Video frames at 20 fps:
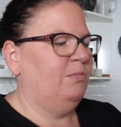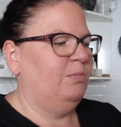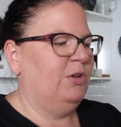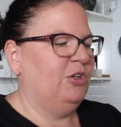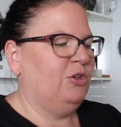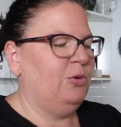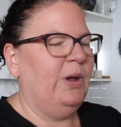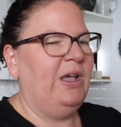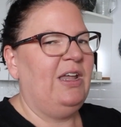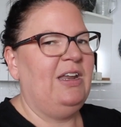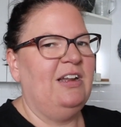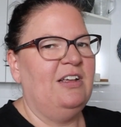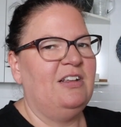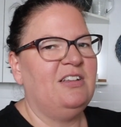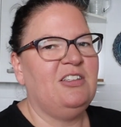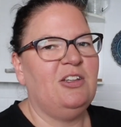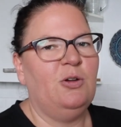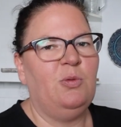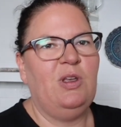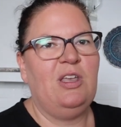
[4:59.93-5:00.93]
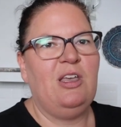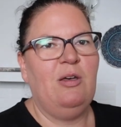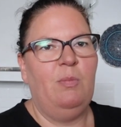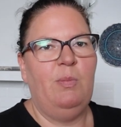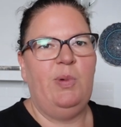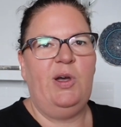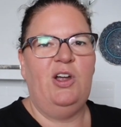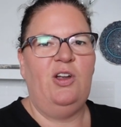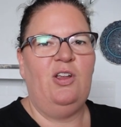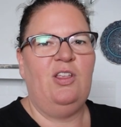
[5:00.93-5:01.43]
between us so we can
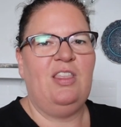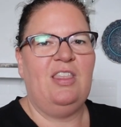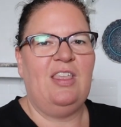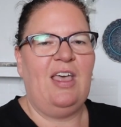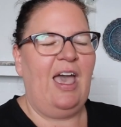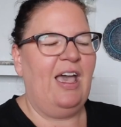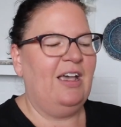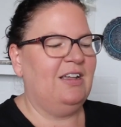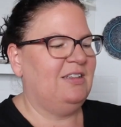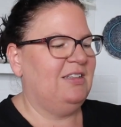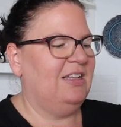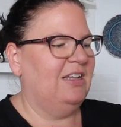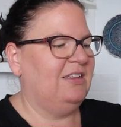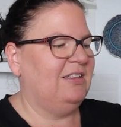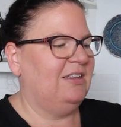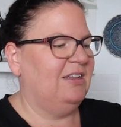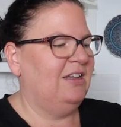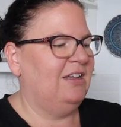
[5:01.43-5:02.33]
both access